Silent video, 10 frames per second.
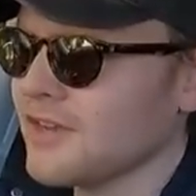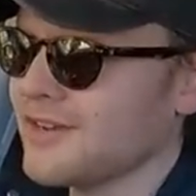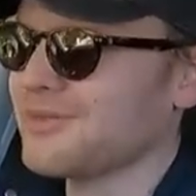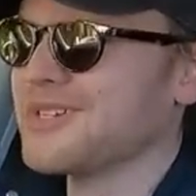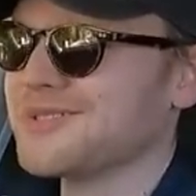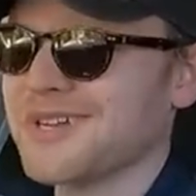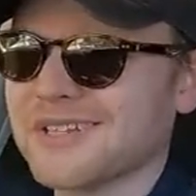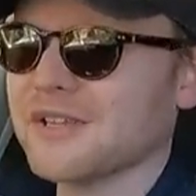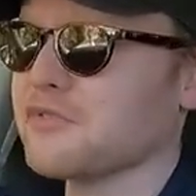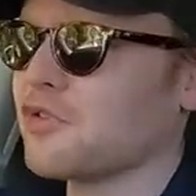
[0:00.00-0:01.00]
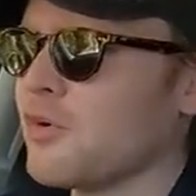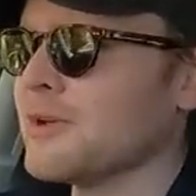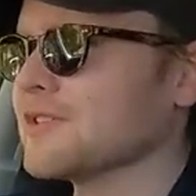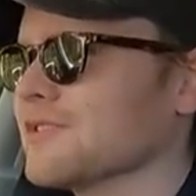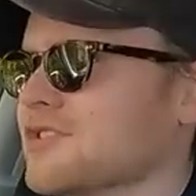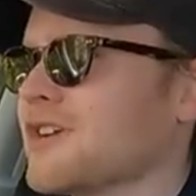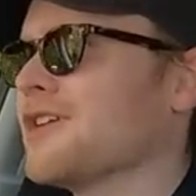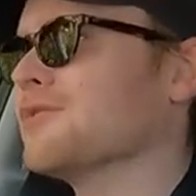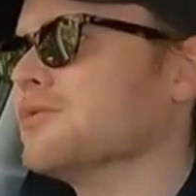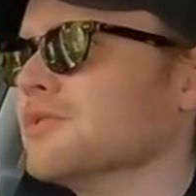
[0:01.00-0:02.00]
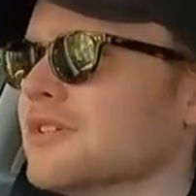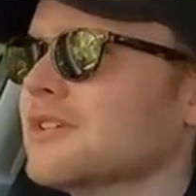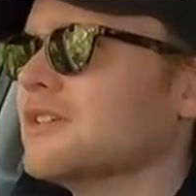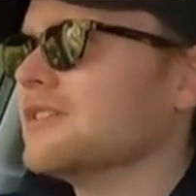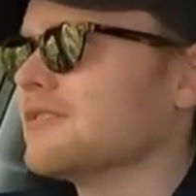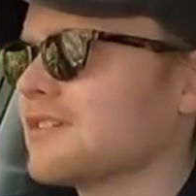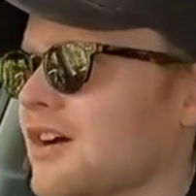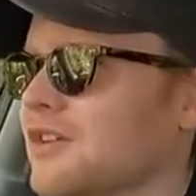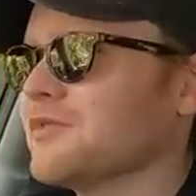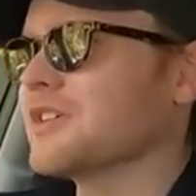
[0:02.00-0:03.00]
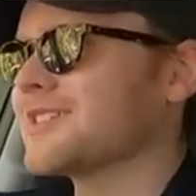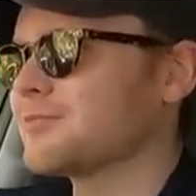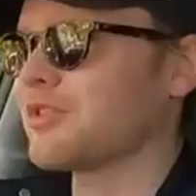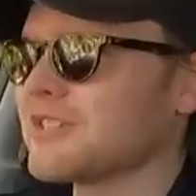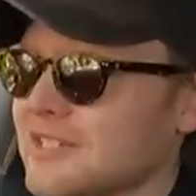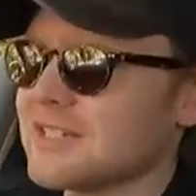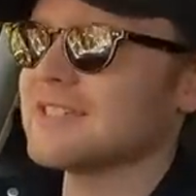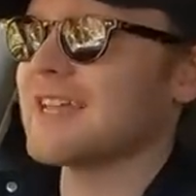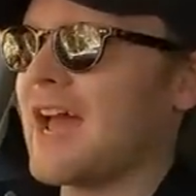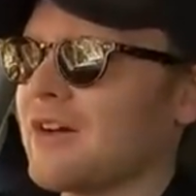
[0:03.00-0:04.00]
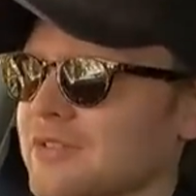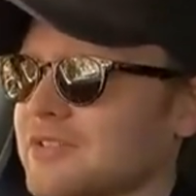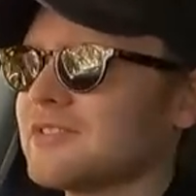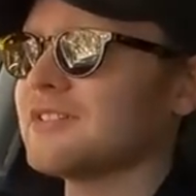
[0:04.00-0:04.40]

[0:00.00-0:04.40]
Now, we do get a lot of comments on the channel kind of expressing doubt